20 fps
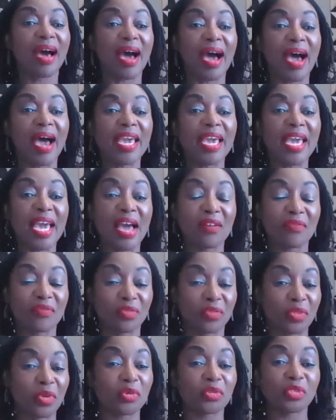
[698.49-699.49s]
I have
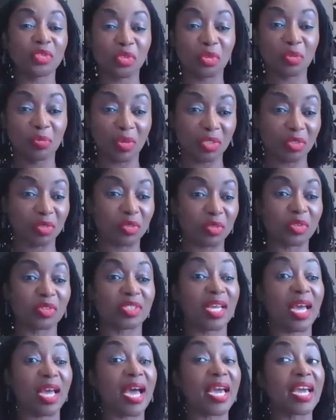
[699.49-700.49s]
those two
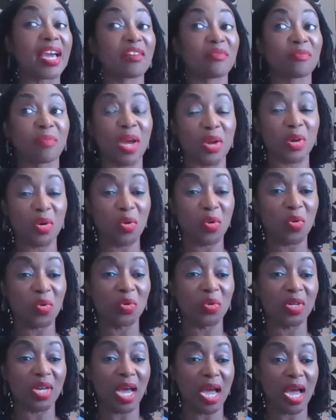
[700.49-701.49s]
mentors. I have my
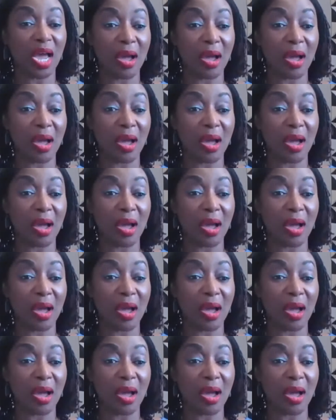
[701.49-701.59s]
own